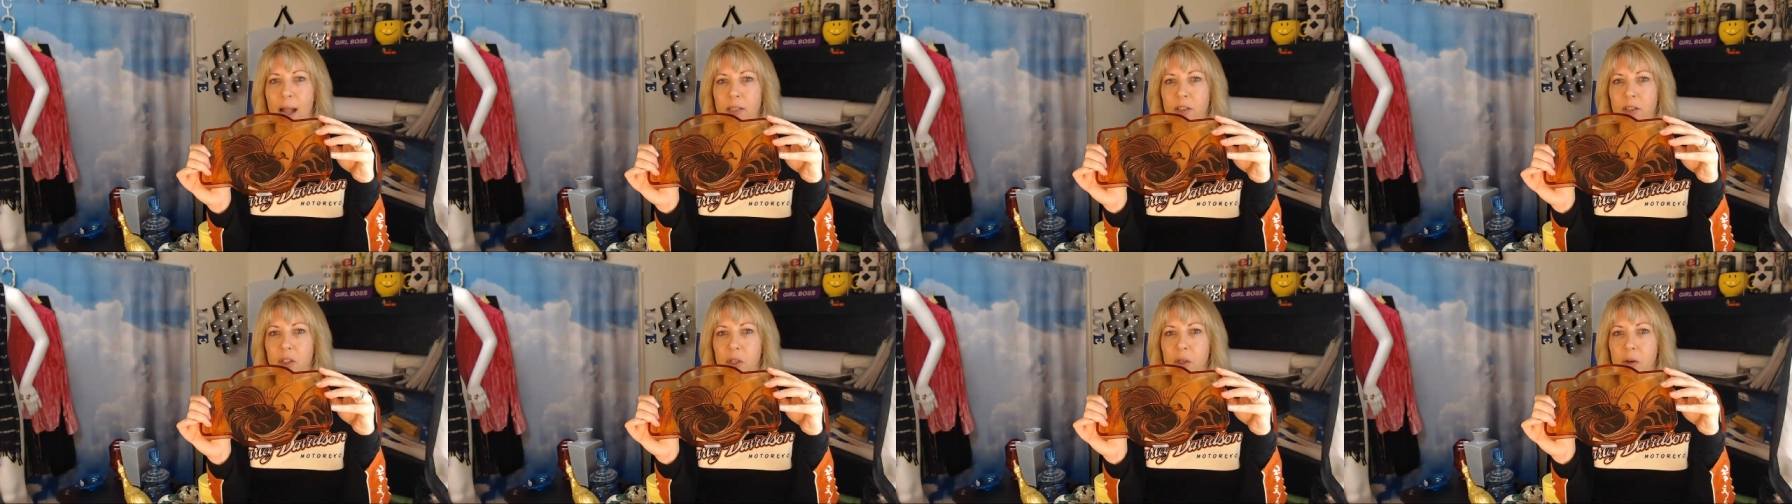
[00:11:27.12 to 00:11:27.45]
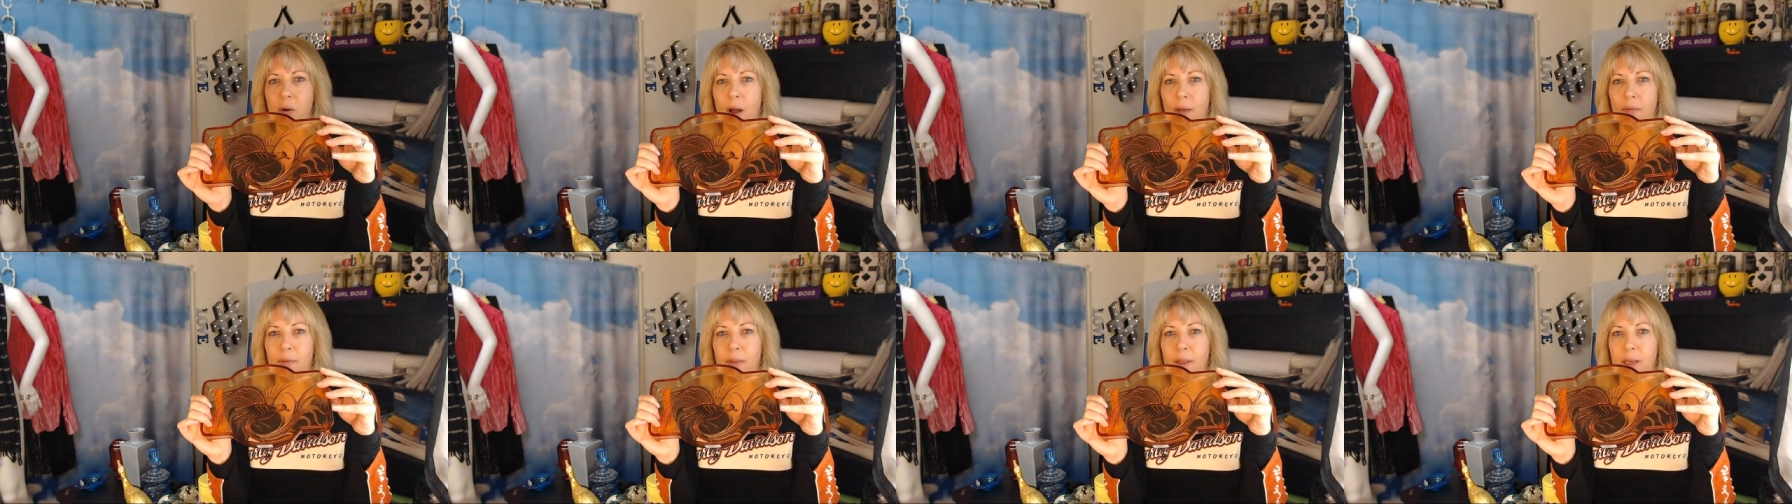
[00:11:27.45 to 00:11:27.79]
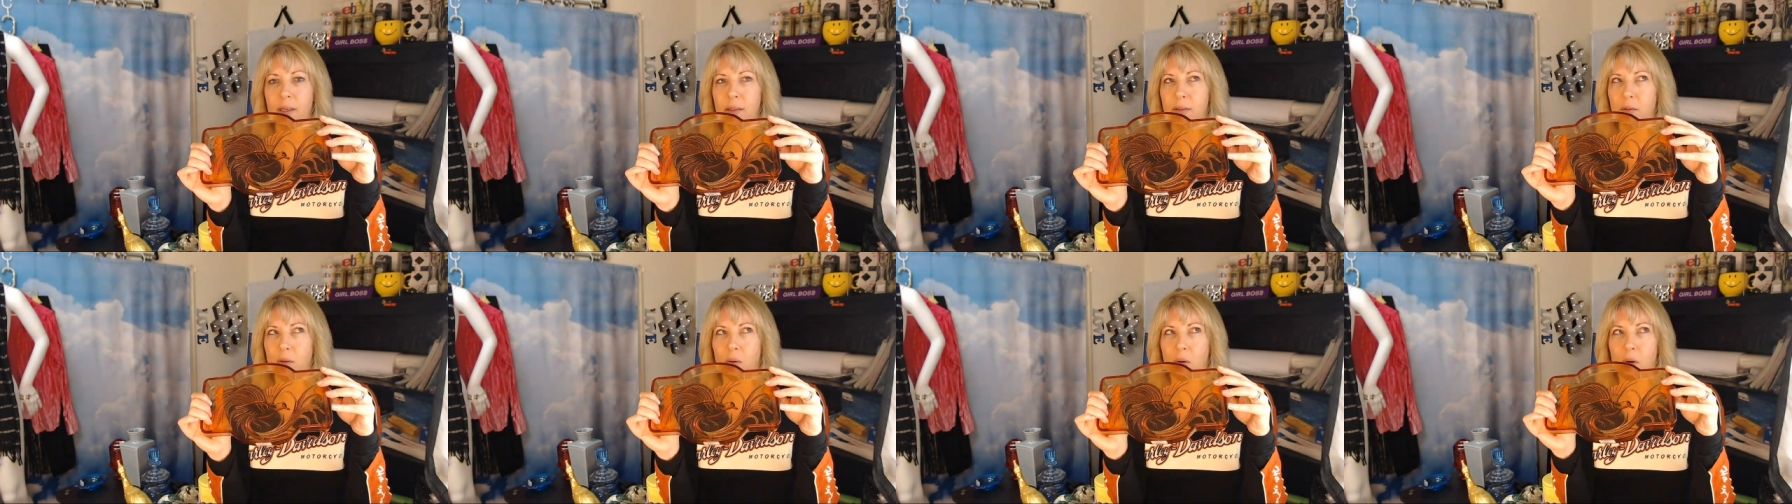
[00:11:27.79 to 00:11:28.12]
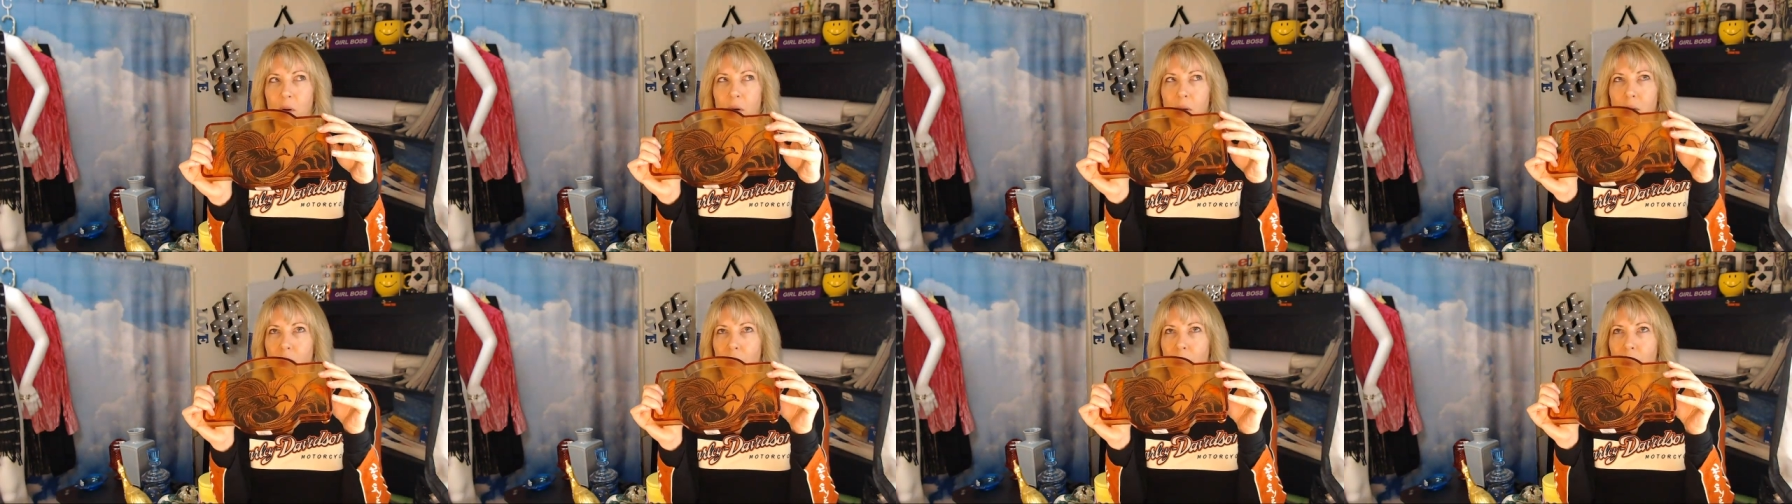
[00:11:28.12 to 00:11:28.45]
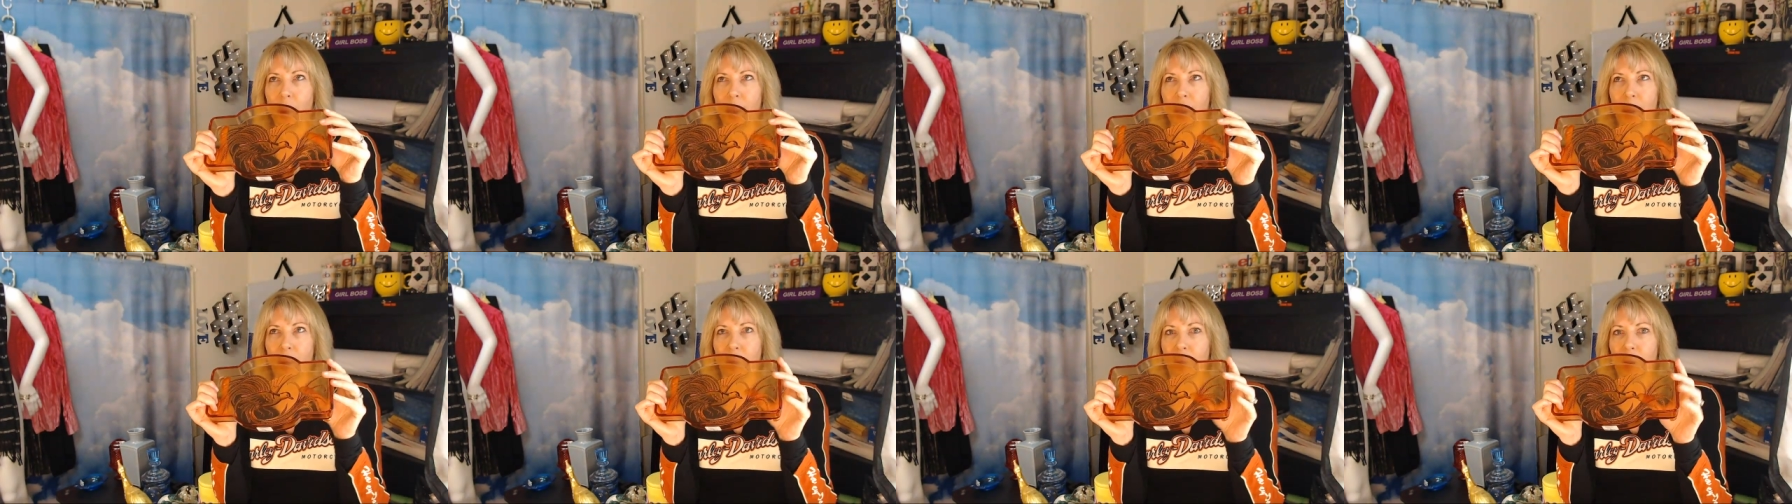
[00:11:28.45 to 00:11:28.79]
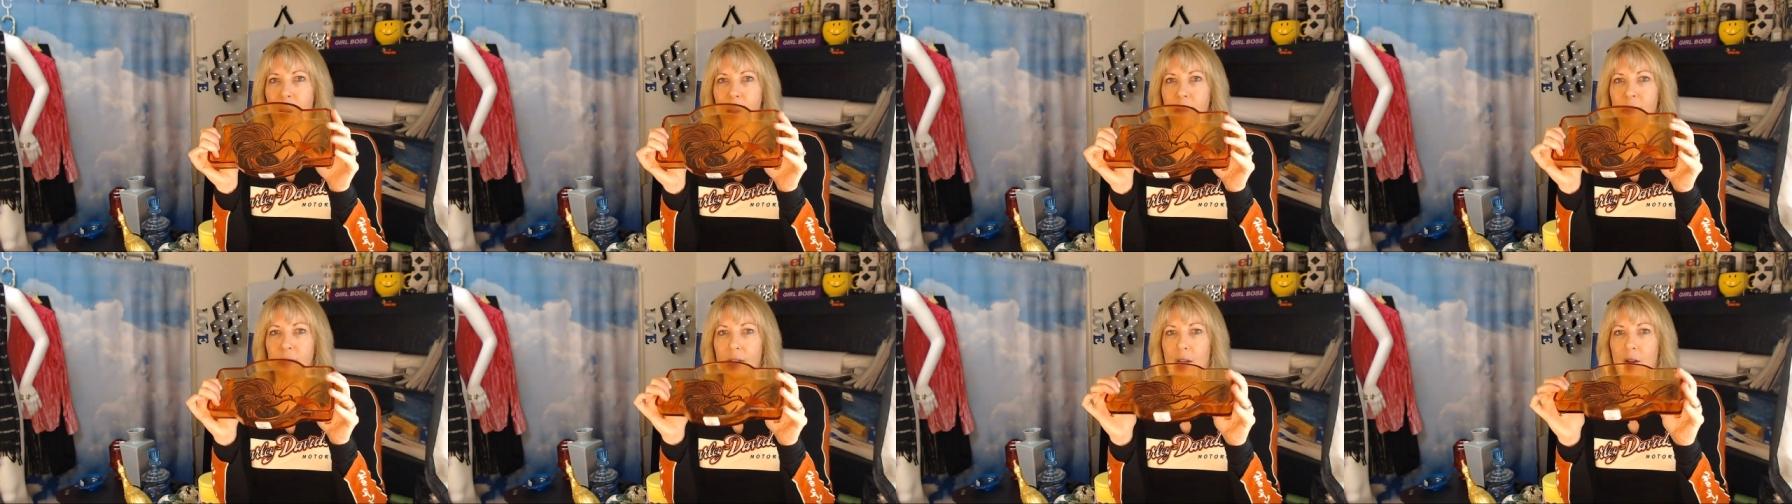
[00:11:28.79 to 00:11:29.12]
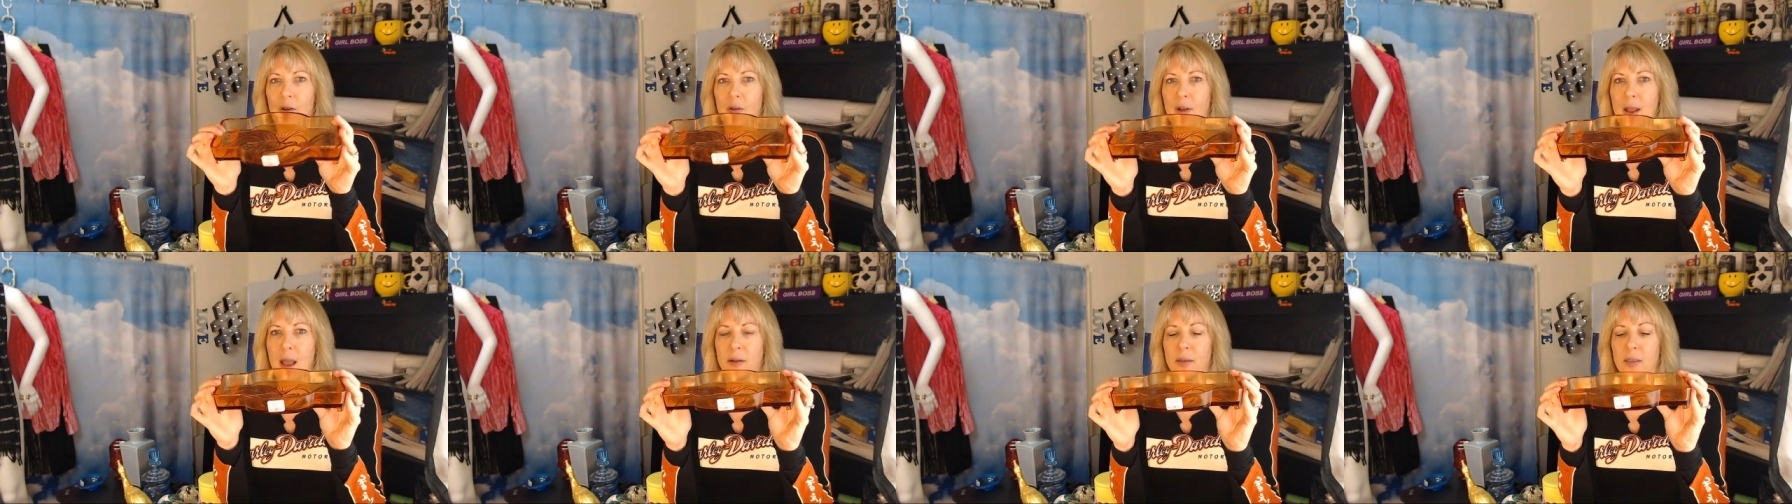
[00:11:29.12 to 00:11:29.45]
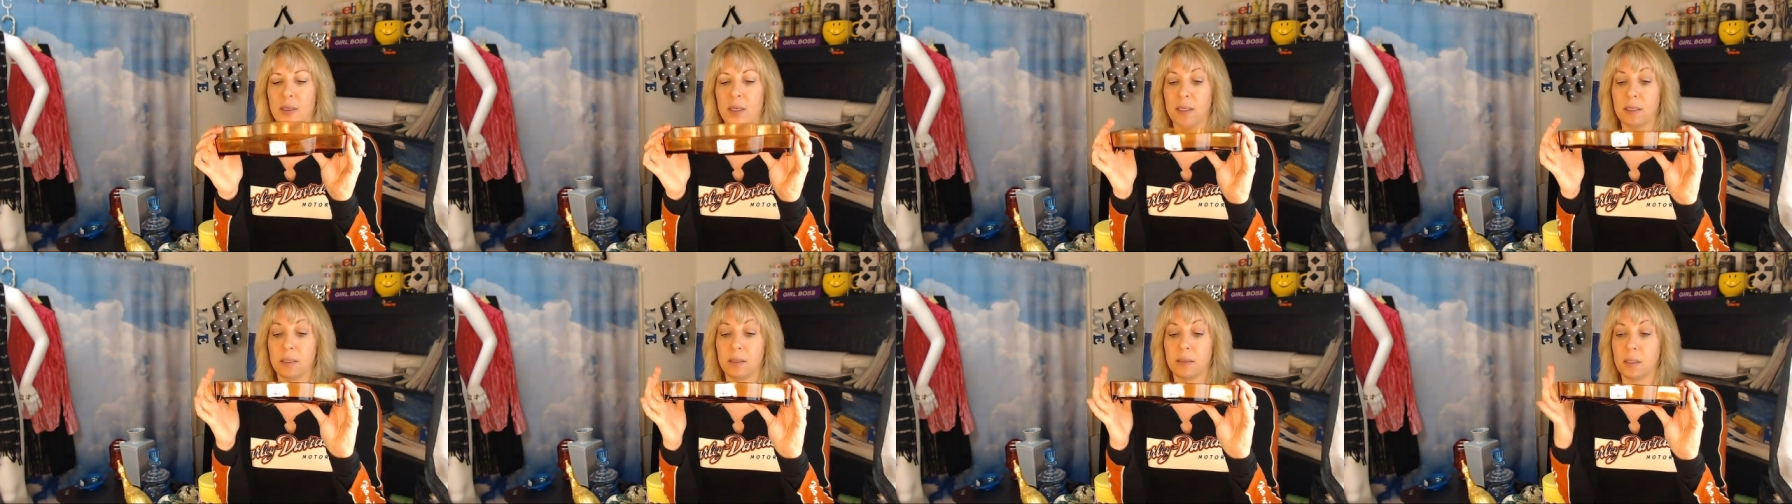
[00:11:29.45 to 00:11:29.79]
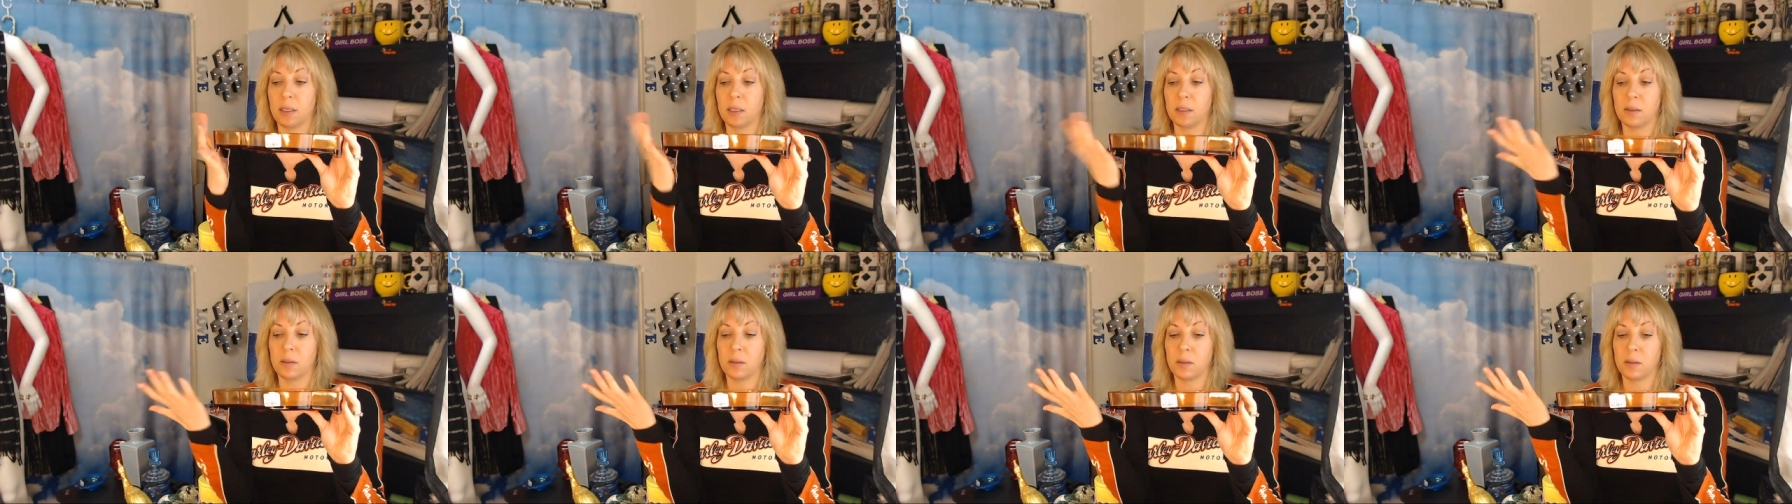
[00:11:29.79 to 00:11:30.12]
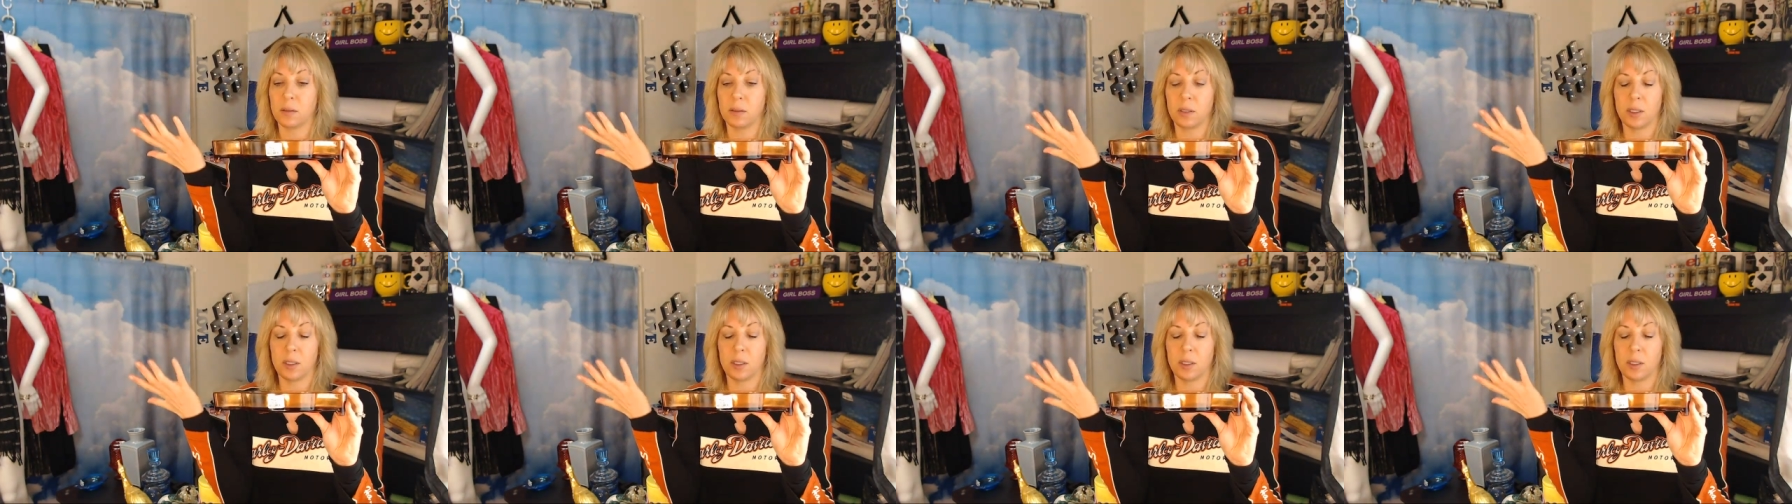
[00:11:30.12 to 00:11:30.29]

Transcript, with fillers: back to you on this or whenever I figure it out and list it,